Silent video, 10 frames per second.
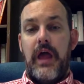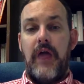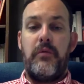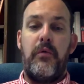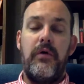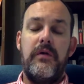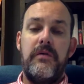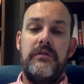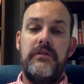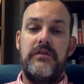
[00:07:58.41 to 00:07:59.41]
And the point of
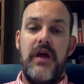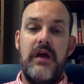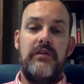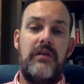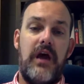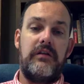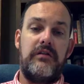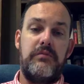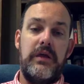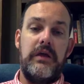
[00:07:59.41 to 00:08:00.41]
this is not
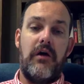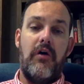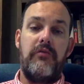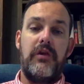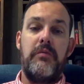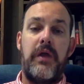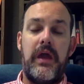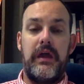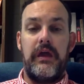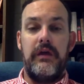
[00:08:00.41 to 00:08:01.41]
to be overly
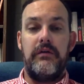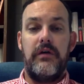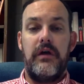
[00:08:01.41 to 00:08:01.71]
picky.